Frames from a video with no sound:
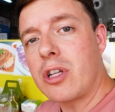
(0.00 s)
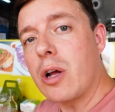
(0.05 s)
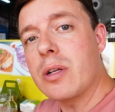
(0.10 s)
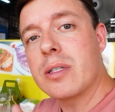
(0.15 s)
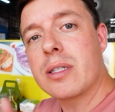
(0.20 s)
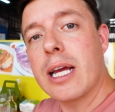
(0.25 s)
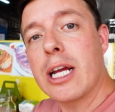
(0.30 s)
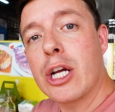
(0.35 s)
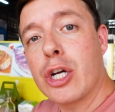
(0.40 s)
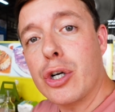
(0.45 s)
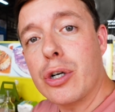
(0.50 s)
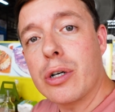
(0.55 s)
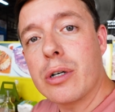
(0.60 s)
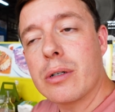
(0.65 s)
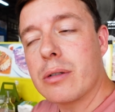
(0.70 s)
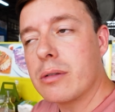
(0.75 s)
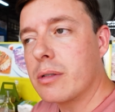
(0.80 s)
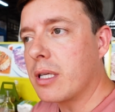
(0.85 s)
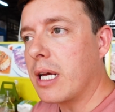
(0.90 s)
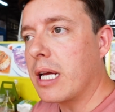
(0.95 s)
don't say
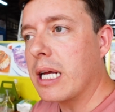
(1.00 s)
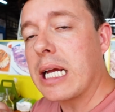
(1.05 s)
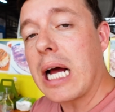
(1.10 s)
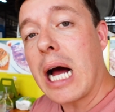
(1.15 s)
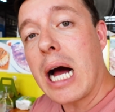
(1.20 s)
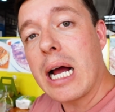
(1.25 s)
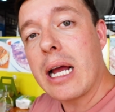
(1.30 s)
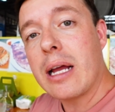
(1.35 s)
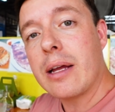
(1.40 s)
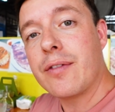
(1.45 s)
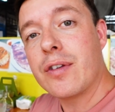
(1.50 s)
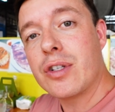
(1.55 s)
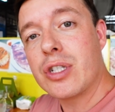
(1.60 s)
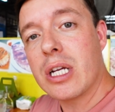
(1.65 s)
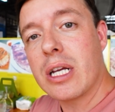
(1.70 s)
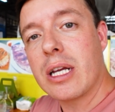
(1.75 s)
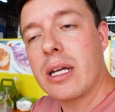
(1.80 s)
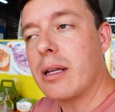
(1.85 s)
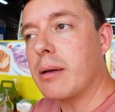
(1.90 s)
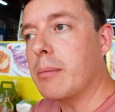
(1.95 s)
gung, say gai for
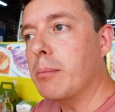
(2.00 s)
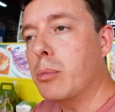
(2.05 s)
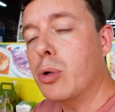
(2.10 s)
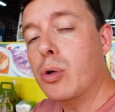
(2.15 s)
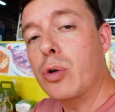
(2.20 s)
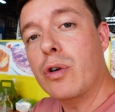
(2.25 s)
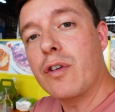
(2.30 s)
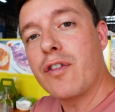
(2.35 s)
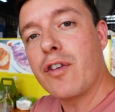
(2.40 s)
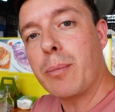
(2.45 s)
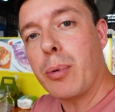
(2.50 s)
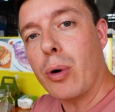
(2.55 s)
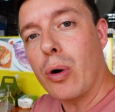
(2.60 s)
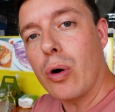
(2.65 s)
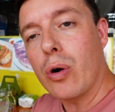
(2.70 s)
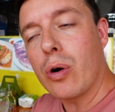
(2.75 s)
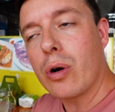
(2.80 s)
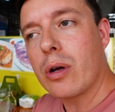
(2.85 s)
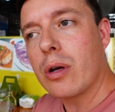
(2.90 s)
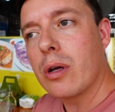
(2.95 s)
chicken, mu for
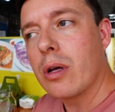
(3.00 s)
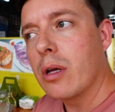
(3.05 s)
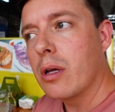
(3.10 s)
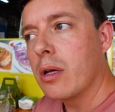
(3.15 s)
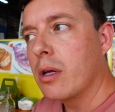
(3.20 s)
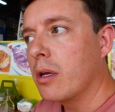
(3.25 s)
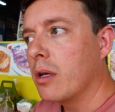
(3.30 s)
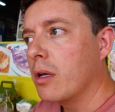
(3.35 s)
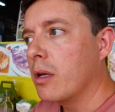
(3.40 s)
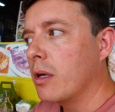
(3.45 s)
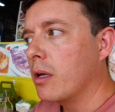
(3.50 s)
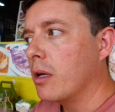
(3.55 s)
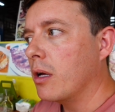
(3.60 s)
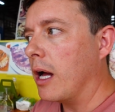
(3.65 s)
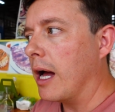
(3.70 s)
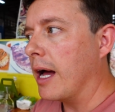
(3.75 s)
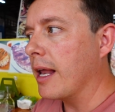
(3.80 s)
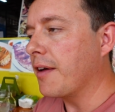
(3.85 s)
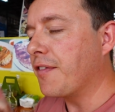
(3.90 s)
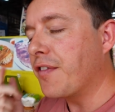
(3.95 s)
pork.
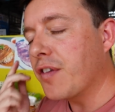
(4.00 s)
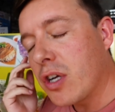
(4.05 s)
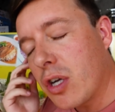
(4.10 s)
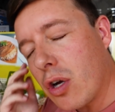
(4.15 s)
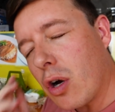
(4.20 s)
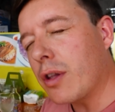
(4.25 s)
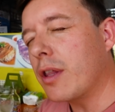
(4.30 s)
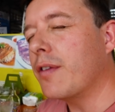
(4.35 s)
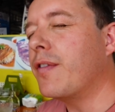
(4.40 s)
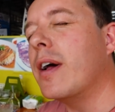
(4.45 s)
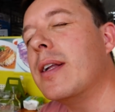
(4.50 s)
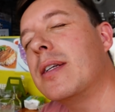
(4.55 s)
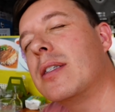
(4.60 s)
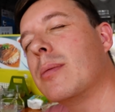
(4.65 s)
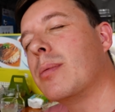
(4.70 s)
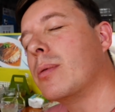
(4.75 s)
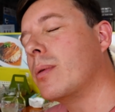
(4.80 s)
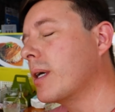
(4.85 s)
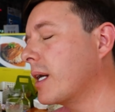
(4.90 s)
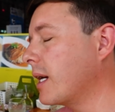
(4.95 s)
And I forgot the
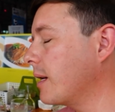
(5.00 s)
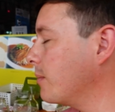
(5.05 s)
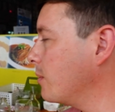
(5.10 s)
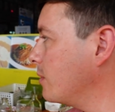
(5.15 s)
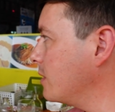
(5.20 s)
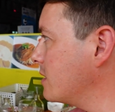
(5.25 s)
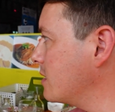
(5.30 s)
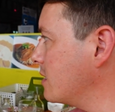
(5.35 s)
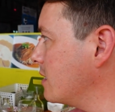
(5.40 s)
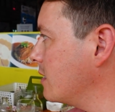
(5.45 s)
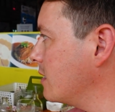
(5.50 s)
vegetable again. What is it?